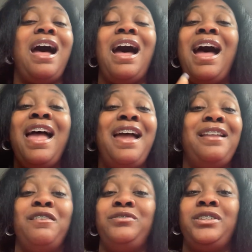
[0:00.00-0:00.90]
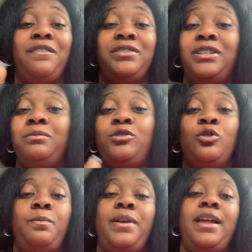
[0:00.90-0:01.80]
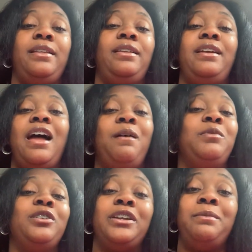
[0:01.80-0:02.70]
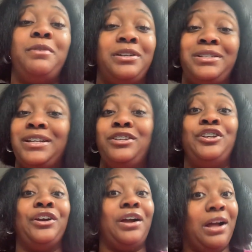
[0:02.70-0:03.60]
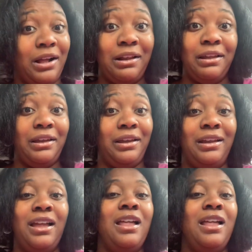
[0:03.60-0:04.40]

I had low self-esteem so badly. I would look in the mirror and say, you're ugly.